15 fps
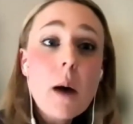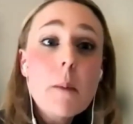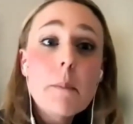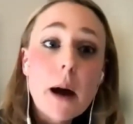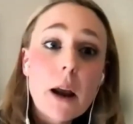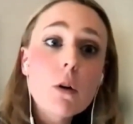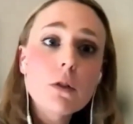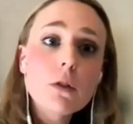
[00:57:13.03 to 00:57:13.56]

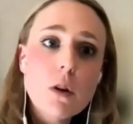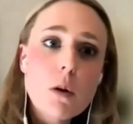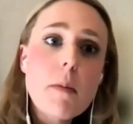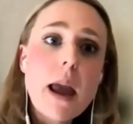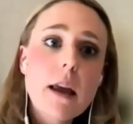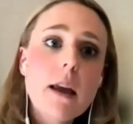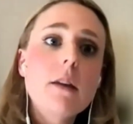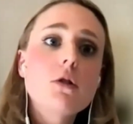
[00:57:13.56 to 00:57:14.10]
but also
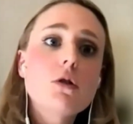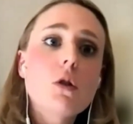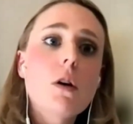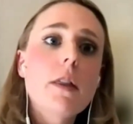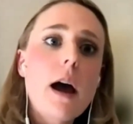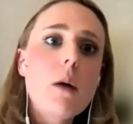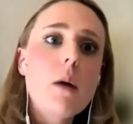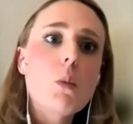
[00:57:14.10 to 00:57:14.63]
making sure
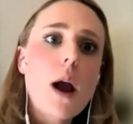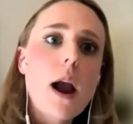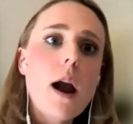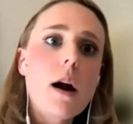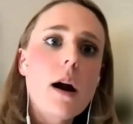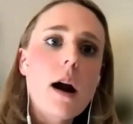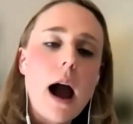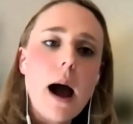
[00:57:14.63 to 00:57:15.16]
that
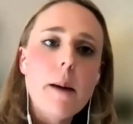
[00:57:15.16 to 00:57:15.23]
we're